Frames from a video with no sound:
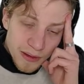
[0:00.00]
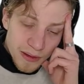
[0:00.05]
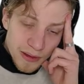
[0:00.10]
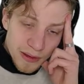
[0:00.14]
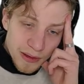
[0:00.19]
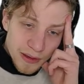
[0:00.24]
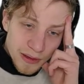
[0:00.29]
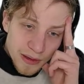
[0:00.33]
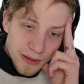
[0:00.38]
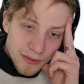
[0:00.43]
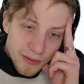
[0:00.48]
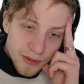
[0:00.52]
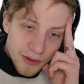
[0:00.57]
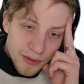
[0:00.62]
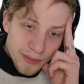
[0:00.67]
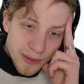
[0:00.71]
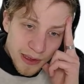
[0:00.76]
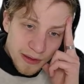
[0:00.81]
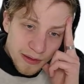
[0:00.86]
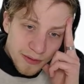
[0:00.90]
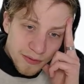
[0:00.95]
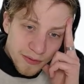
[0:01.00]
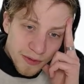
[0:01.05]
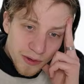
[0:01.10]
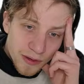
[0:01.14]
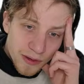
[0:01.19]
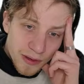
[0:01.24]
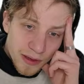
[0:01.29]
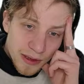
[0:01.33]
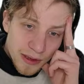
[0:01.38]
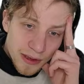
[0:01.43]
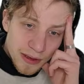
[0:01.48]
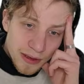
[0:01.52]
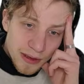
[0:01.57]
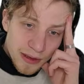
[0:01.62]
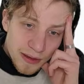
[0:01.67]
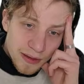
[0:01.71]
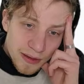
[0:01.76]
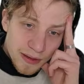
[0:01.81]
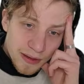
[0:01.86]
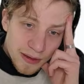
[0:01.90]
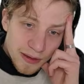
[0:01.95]
What makes the world
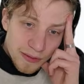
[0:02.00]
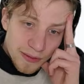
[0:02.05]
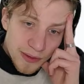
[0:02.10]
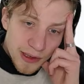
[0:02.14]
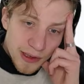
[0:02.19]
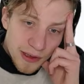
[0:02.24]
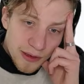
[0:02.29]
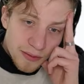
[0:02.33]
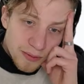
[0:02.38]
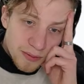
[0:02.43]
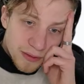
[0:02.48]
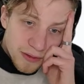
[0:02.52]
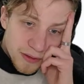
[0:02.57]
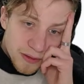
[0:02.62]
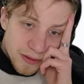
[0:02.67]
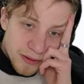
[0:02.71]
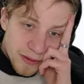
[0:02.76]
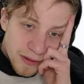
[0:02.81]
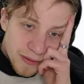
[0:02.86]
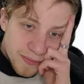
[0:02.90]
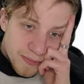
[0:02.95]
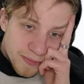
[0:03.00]
interesting to explore?